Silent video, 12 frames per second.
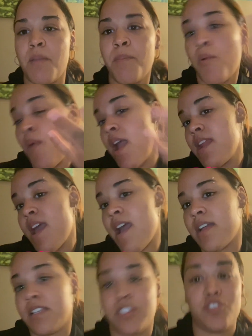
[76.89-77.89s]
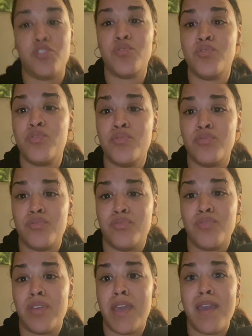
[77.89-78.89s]
But why not? Because you, you,
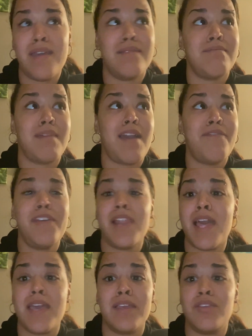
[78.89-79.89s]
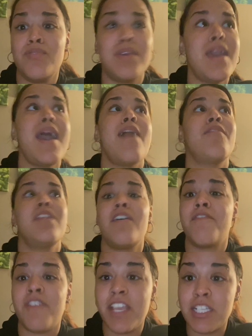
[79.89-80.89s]
you can't, I feel like you can't have
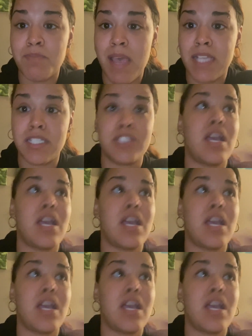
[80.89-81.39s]
enough face masks.